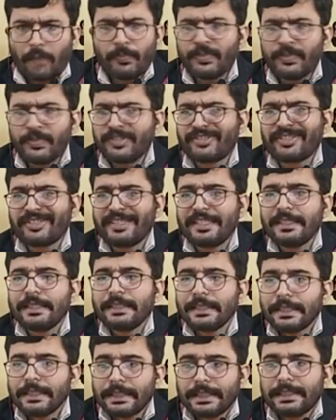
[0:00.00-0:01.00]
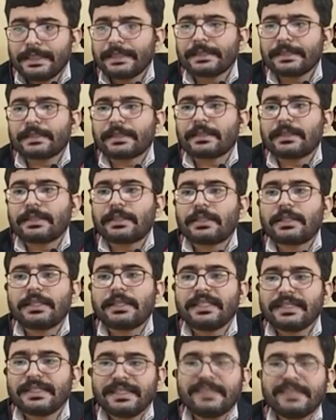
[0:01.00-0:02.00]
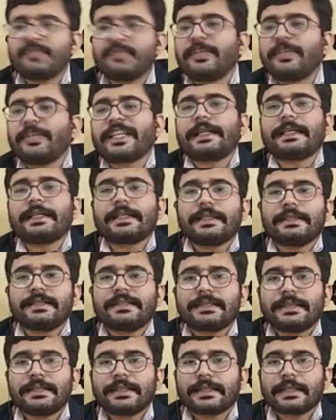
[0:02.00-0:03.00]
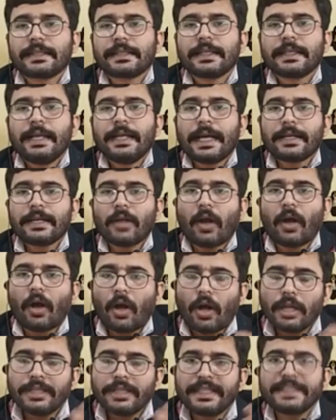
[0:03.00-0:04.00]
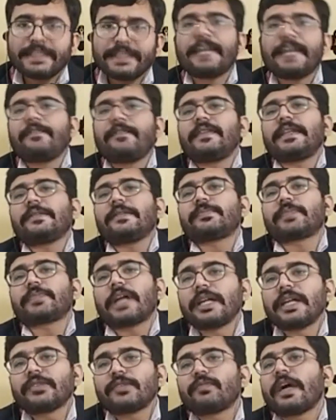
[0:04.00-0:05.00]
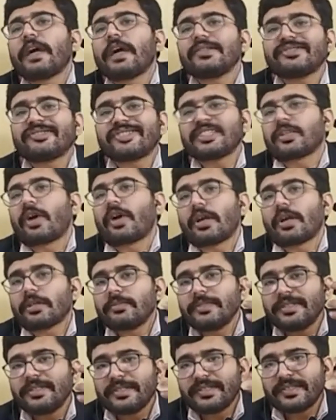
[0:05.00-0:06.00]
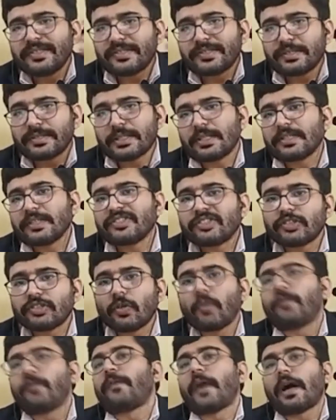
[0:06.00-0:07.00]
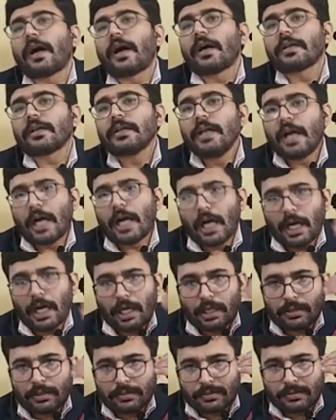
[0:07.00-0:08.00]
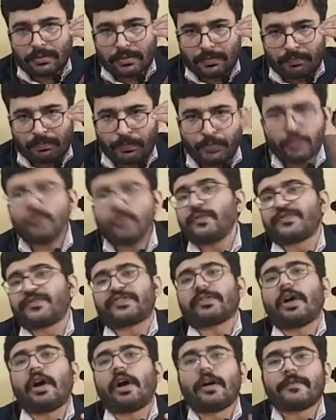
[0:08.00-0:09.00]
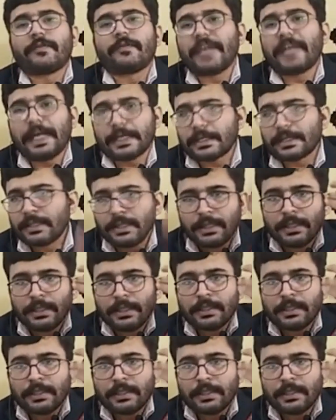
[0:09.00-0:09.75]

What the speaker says: Obviously, it is mechanical engineering, and all the developed advanced economies so far are proofs of that.